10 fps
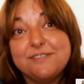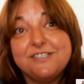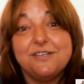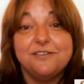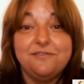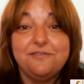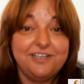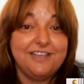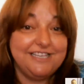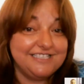don't feel
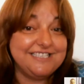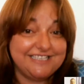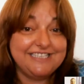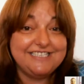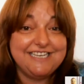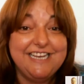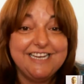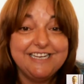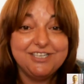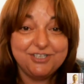this
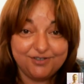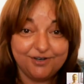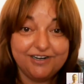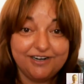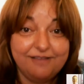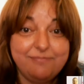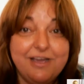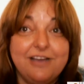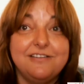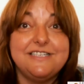necessity to talk
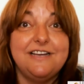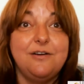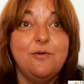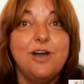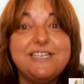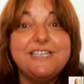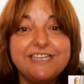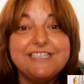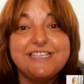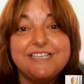about what
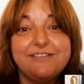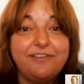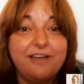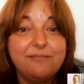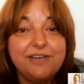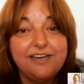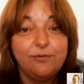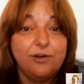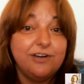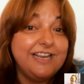is the feminine,
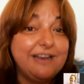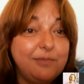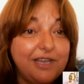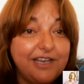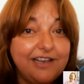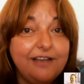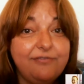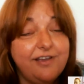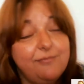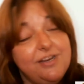what can be a
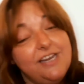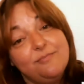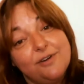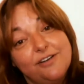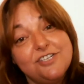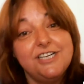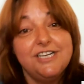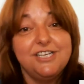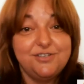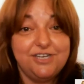feminine
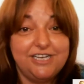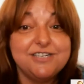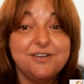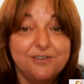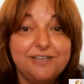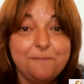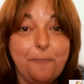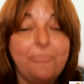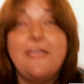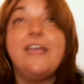approach to integral.
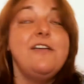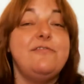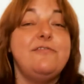Even